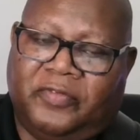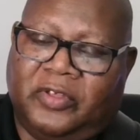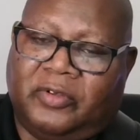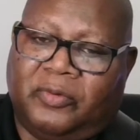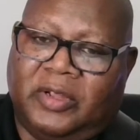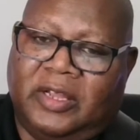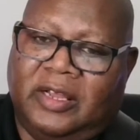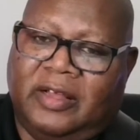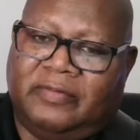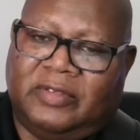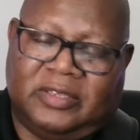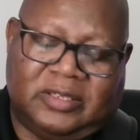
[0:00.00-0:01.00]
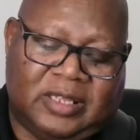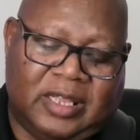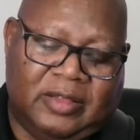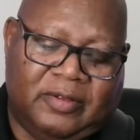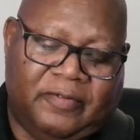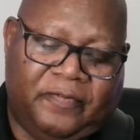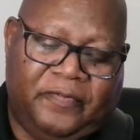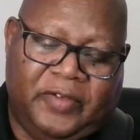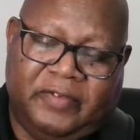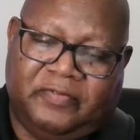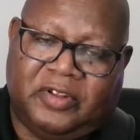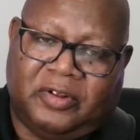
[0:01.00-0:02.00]
degree of the scale.
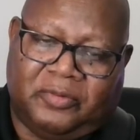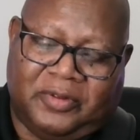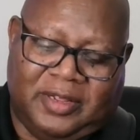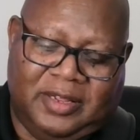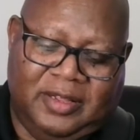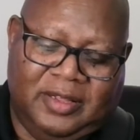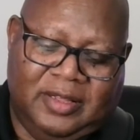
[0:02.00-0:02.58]
Fifth degree.